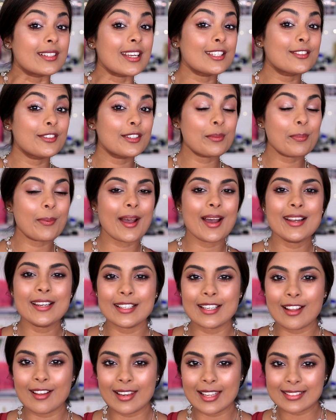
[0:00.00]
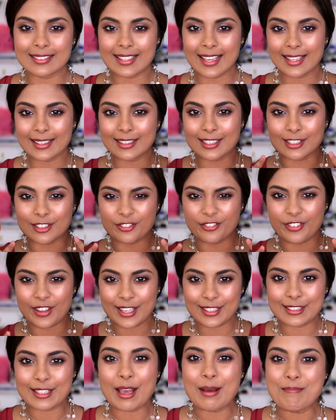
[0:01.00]
Dress for the part, now let's get this
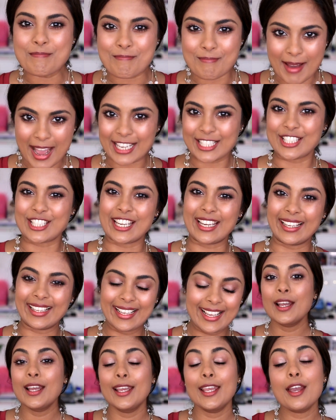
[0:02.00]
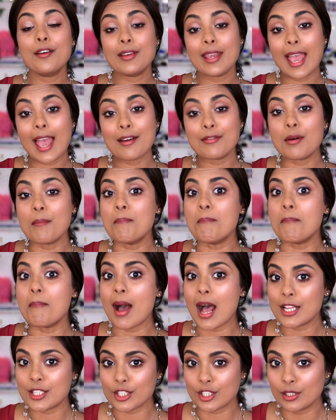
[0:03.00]
face matching. Here we have a
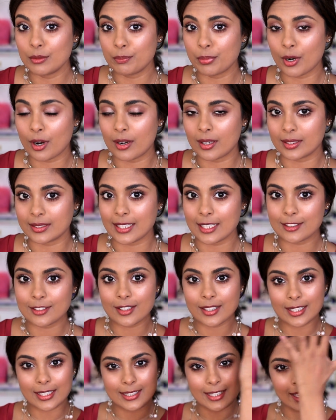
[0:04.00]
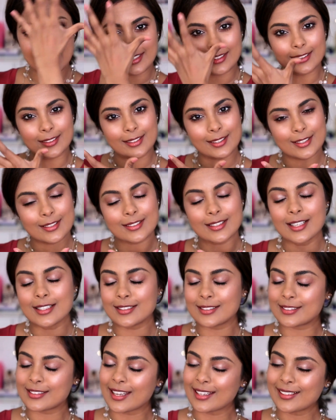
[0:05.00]
magical product that's gonna take this
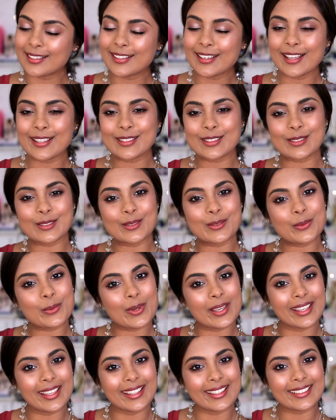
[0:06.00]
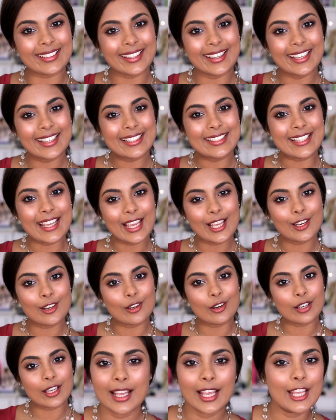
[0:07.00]
subtle and sweet day
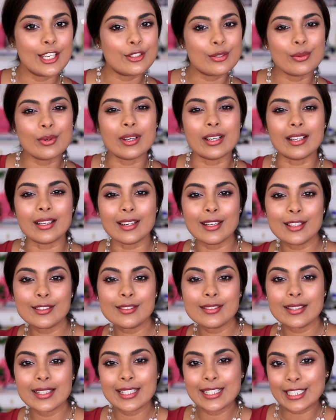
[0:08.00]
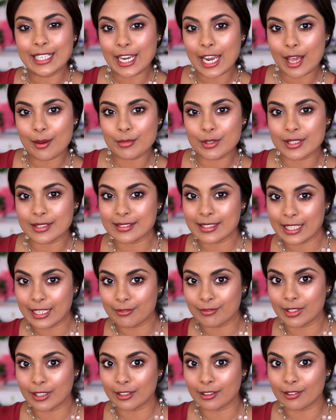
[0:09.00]
look into a glittery glamorous
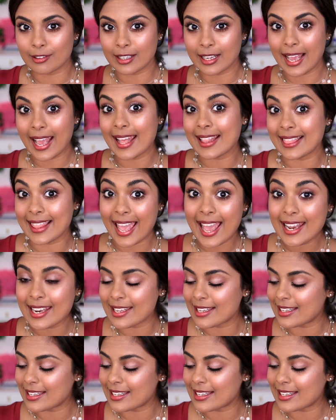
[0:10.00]
evening look and that